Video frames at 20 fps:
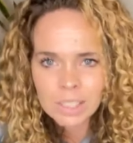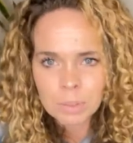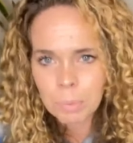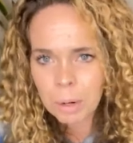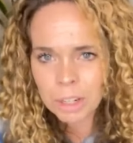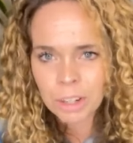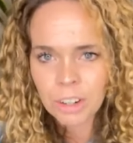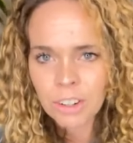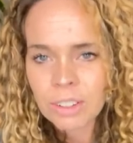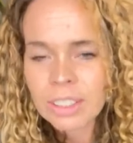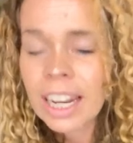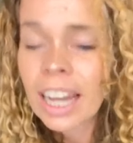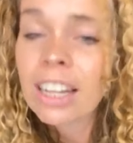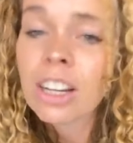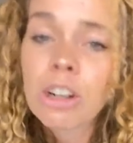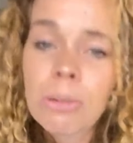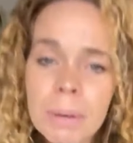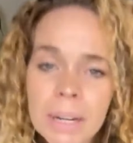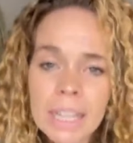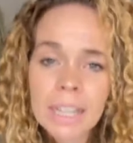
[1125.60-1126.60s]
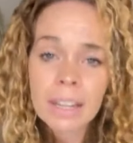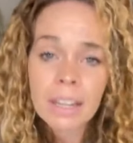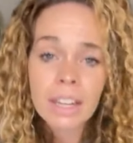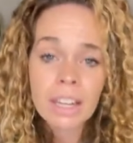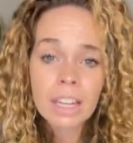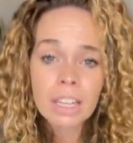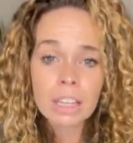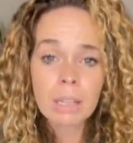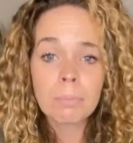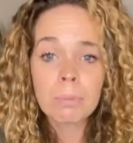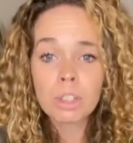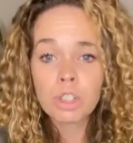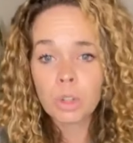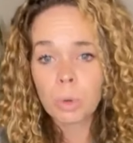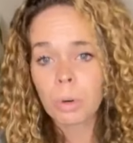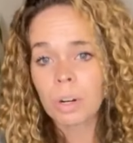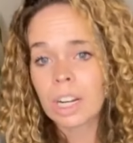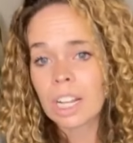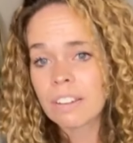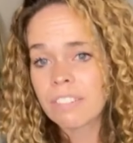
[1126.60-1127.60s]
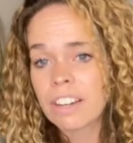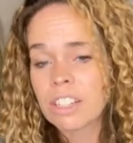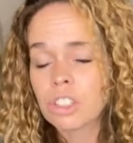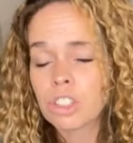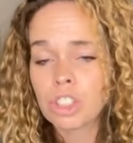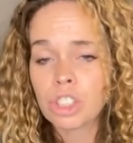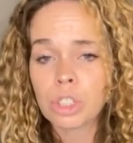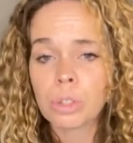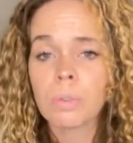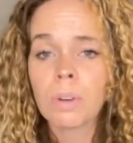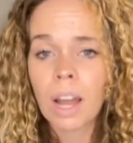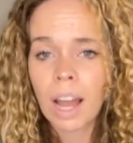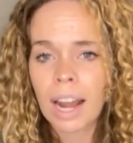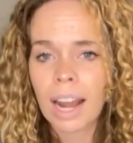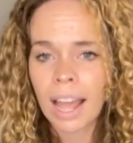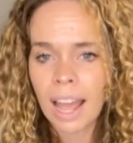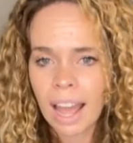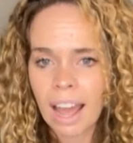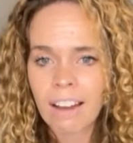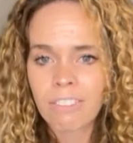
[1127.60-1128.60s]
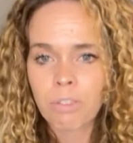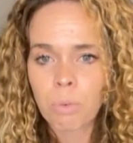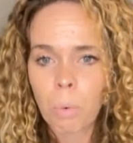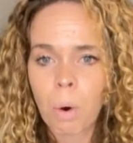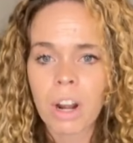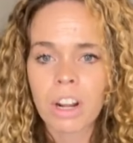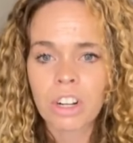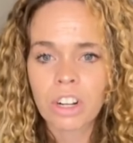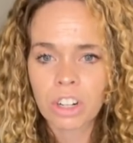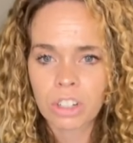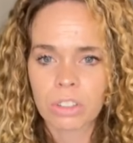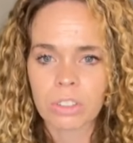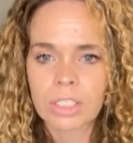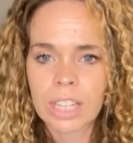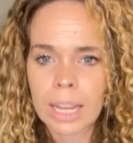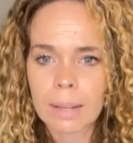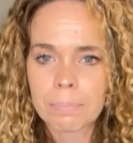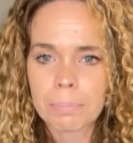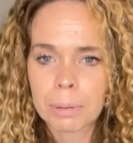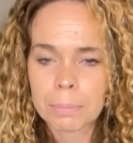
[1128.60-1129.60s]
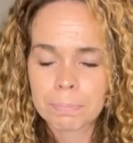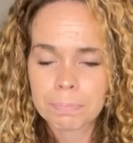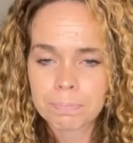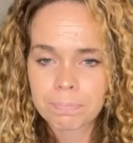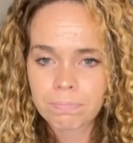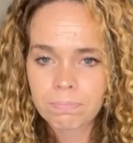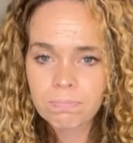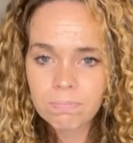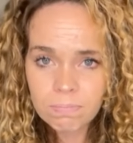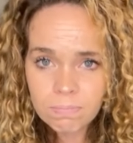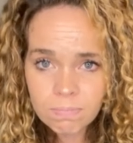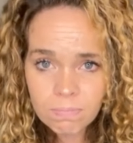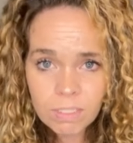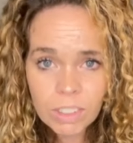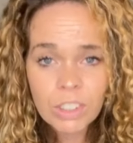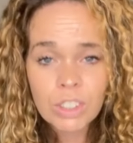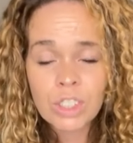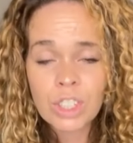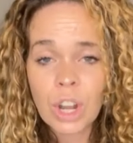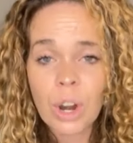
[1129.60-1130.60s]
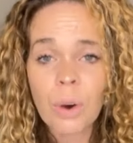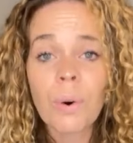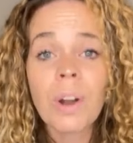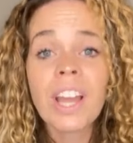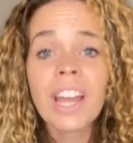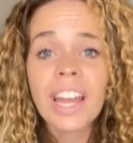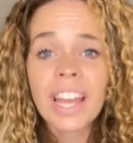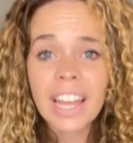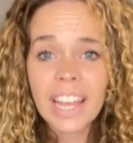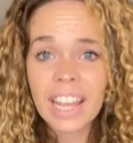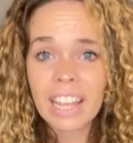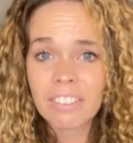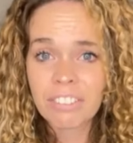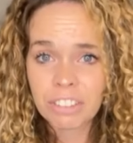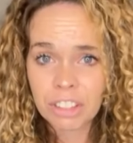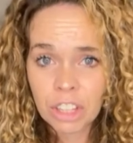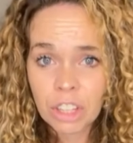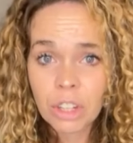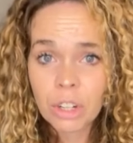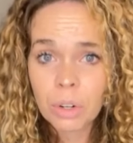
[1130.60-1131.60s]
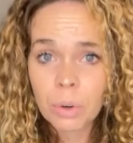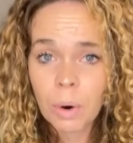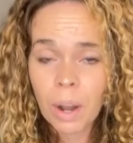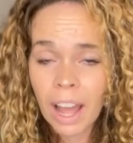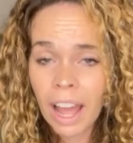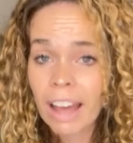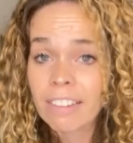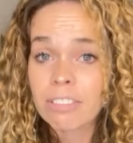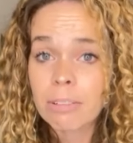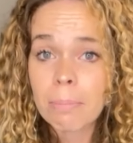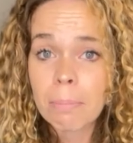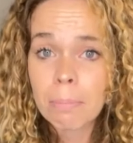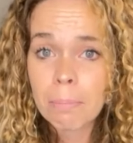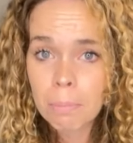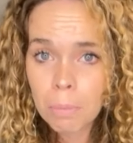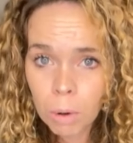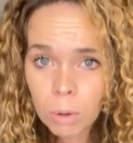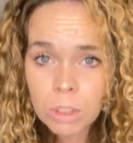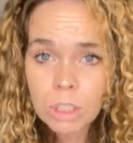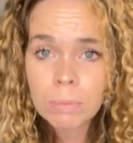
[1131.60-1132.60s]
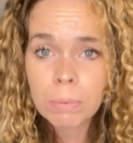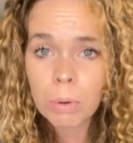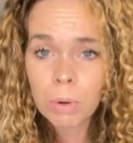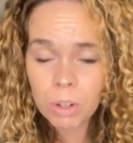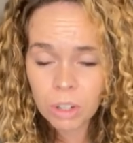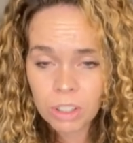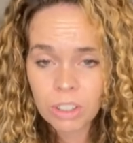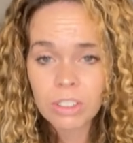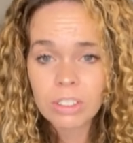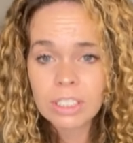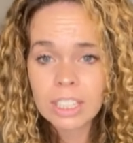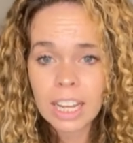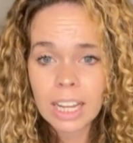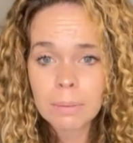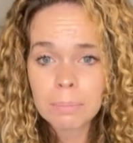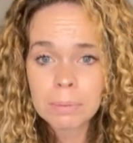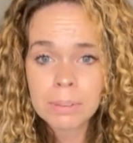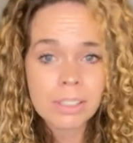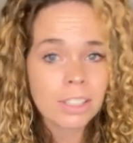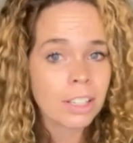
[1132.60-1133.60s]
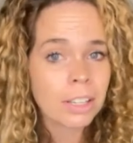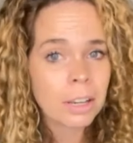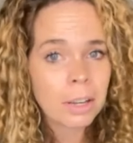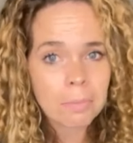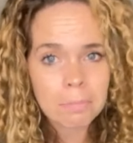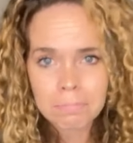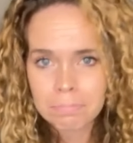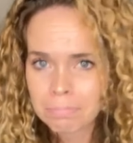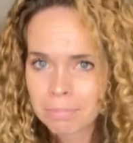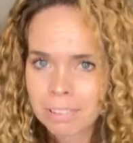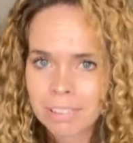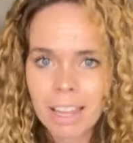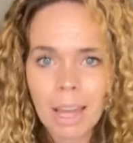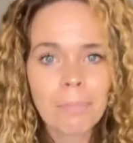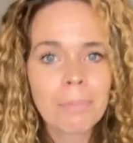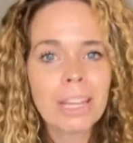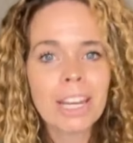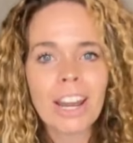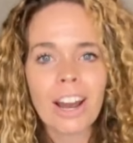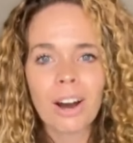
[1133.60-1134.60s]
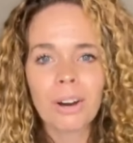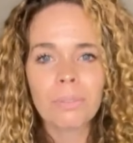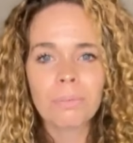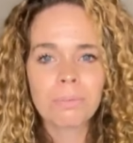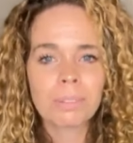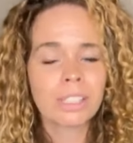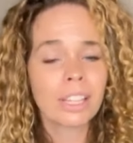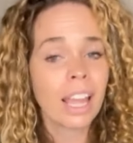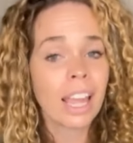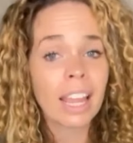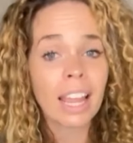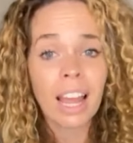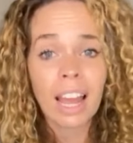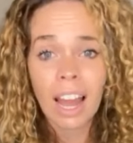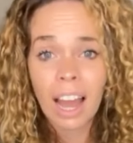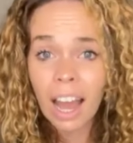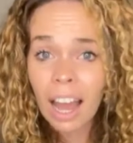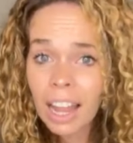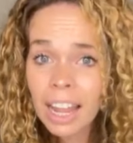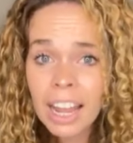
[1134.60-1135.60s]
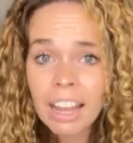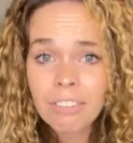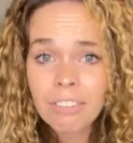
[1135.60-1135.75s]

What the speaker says: one curl. Not nobody. The majority of us do not have one curl type. So if you have multiple curl types, let me know. Say, I have